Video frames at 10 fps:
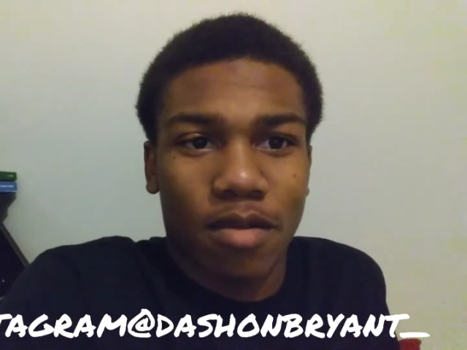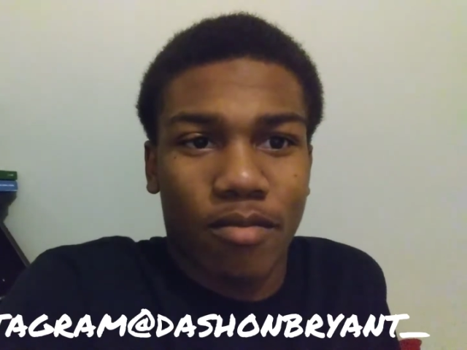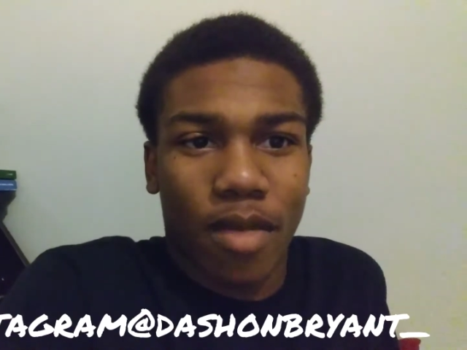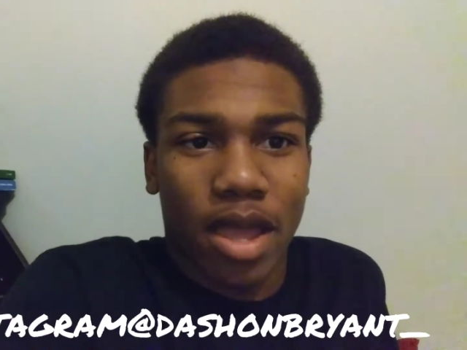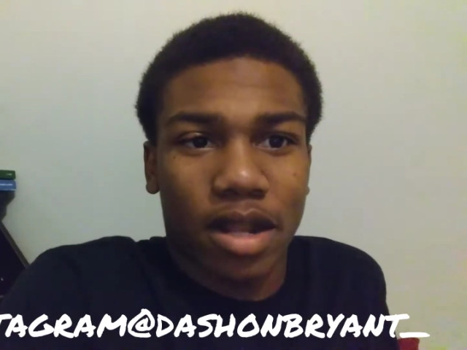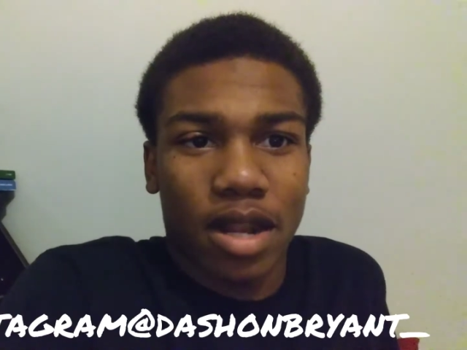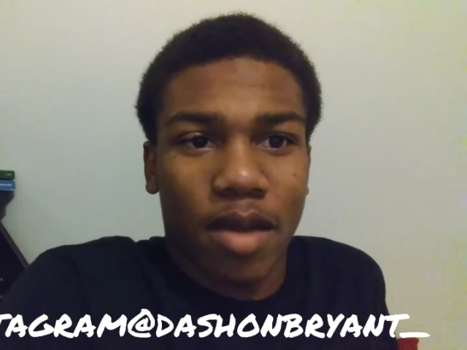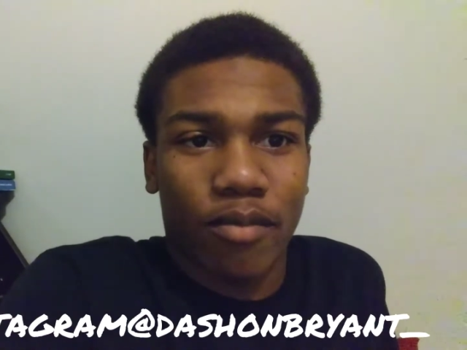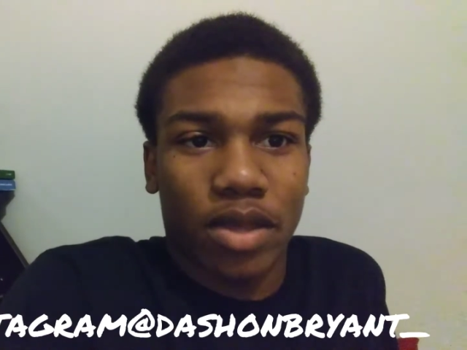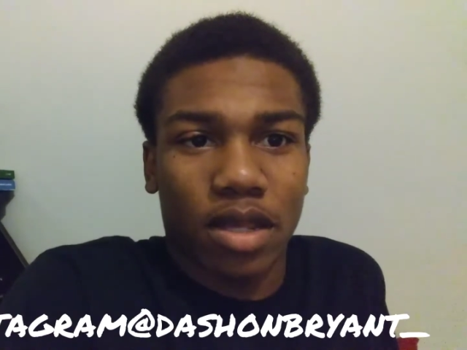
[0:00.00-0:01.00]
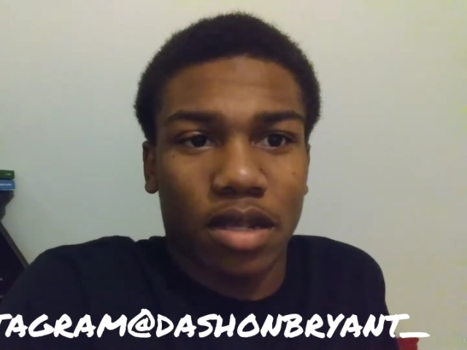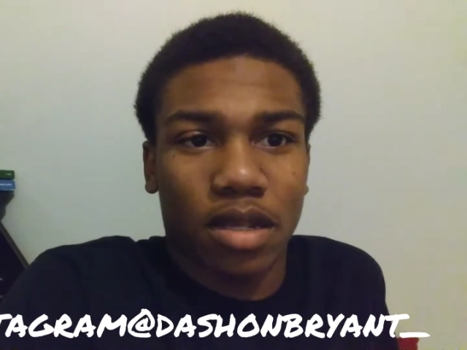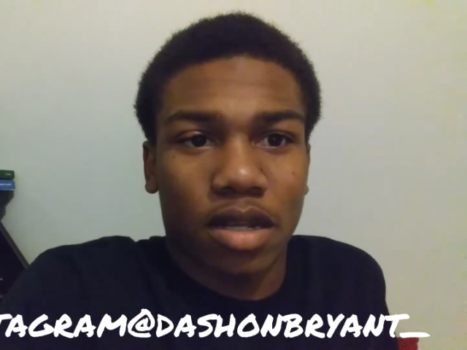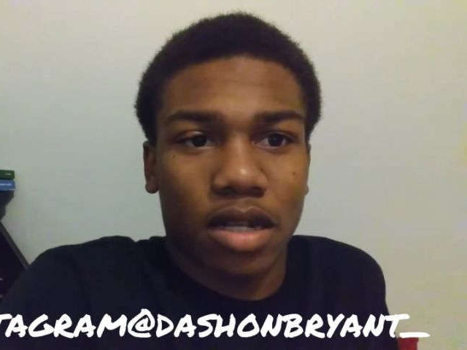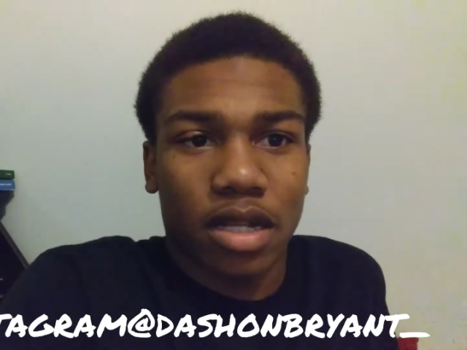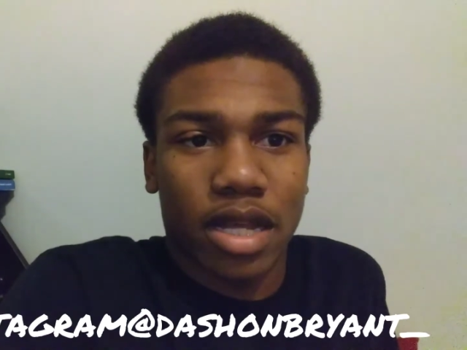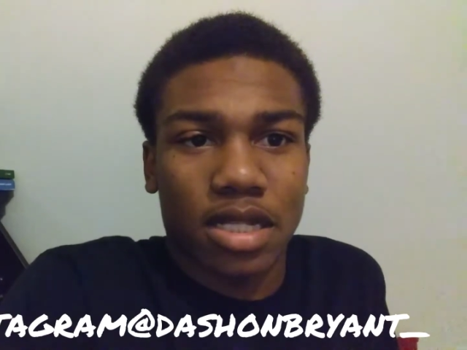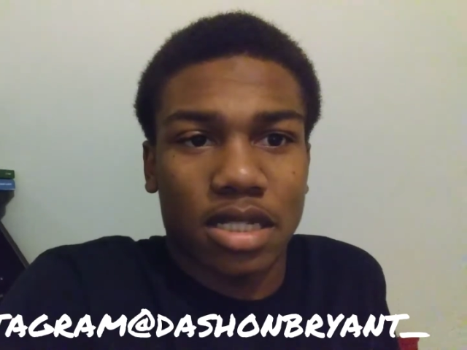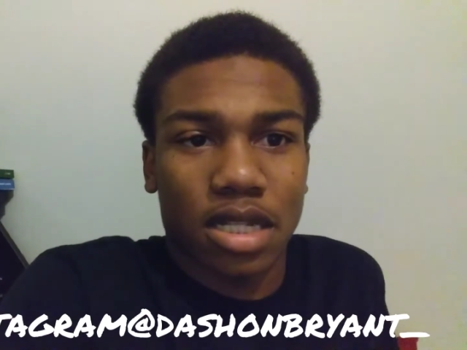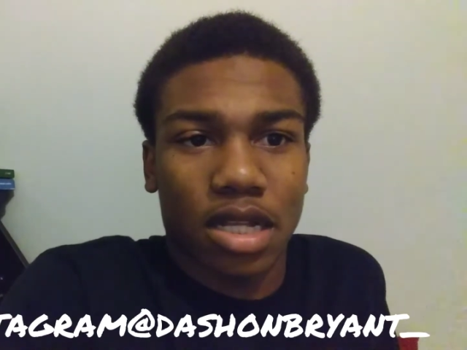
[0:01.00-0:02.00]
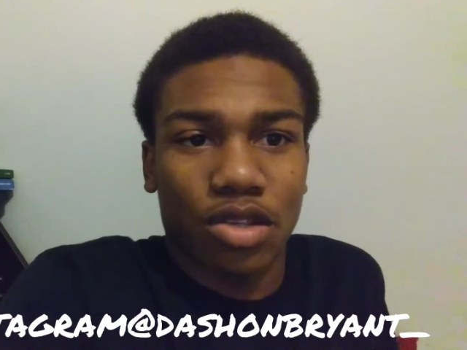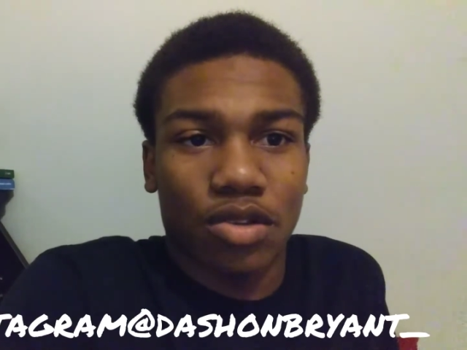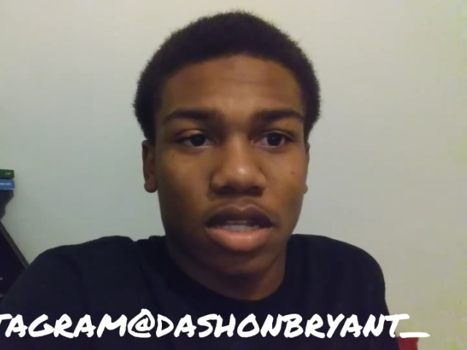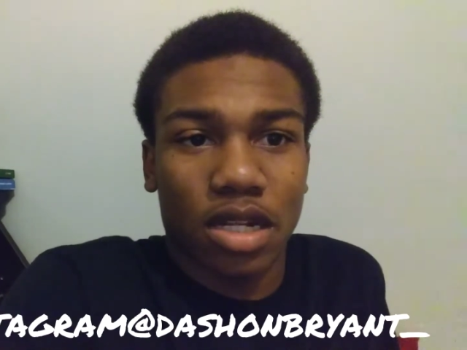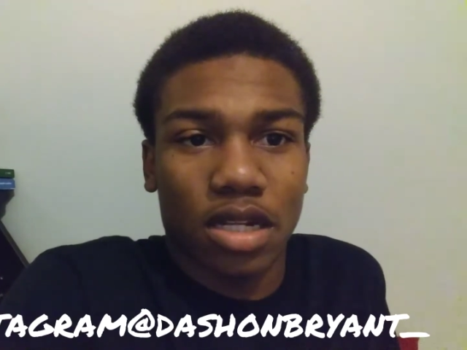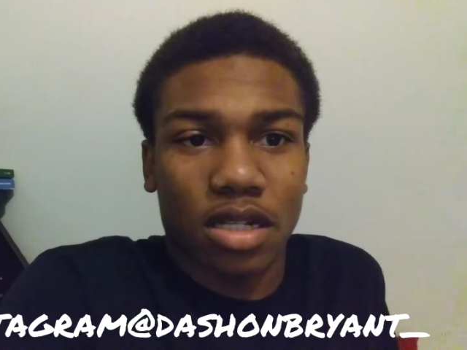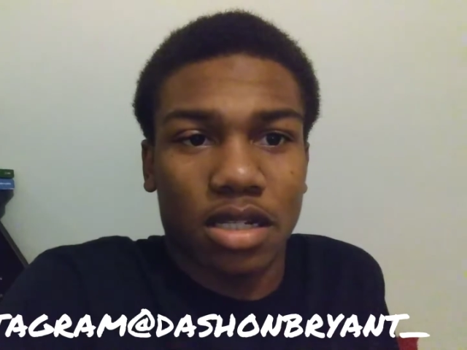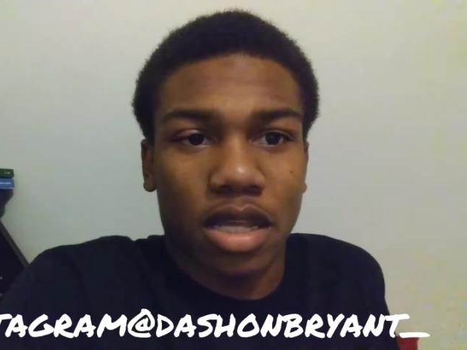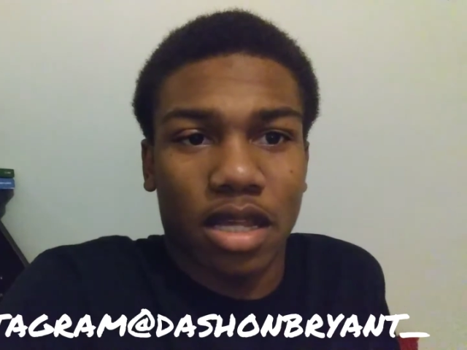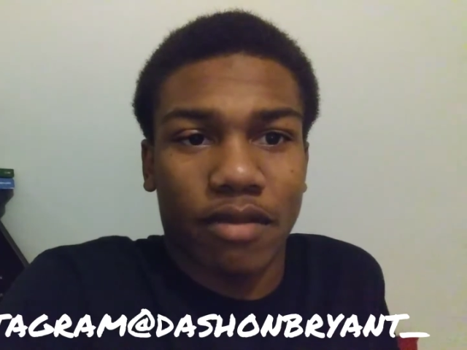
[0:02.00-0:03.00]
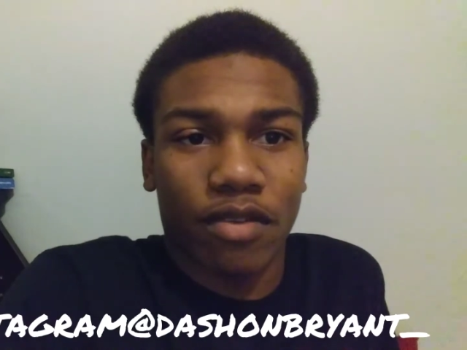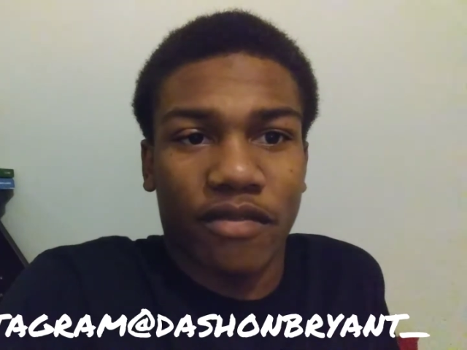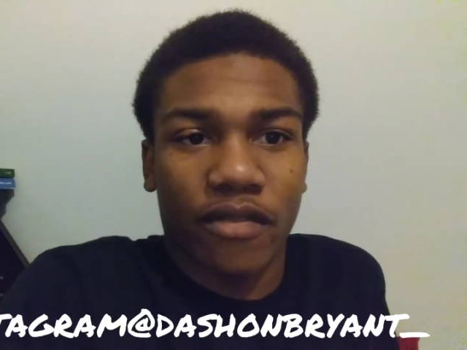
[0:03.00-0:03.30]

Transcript: might not be any classes that you needed to take if you